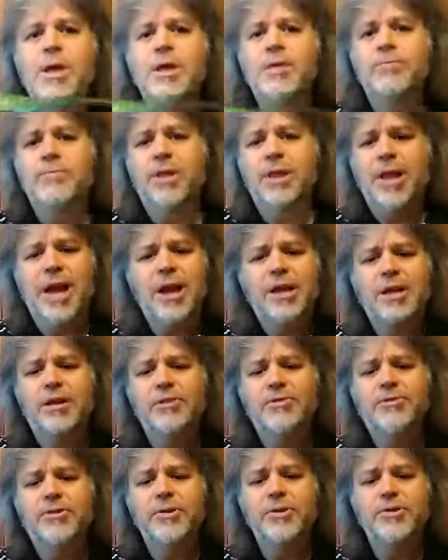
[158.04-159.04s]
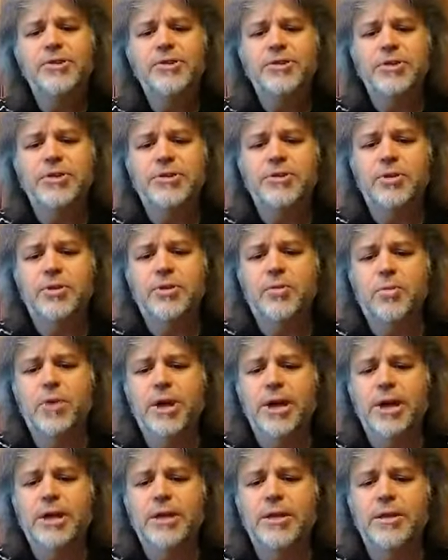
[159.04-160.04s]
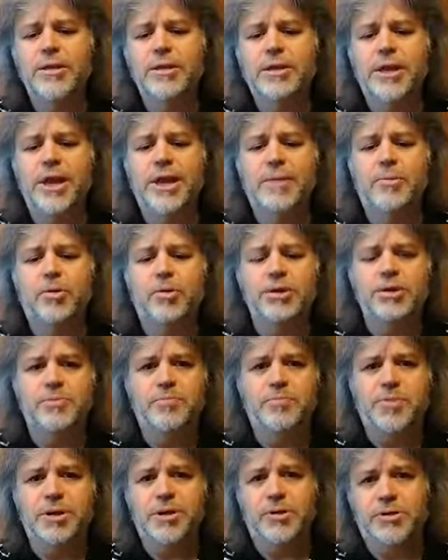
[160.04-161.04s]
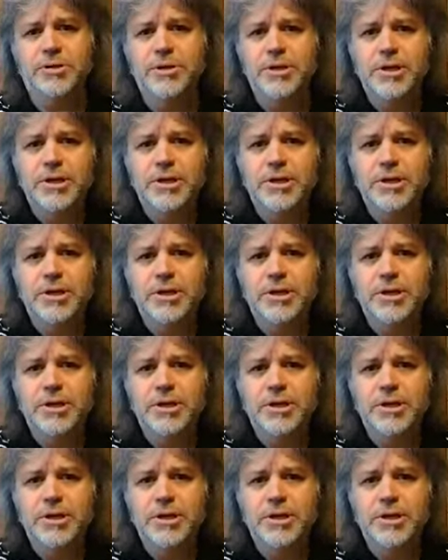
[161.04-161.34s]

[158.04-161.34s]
A lot of confusion just on the way the animal is built.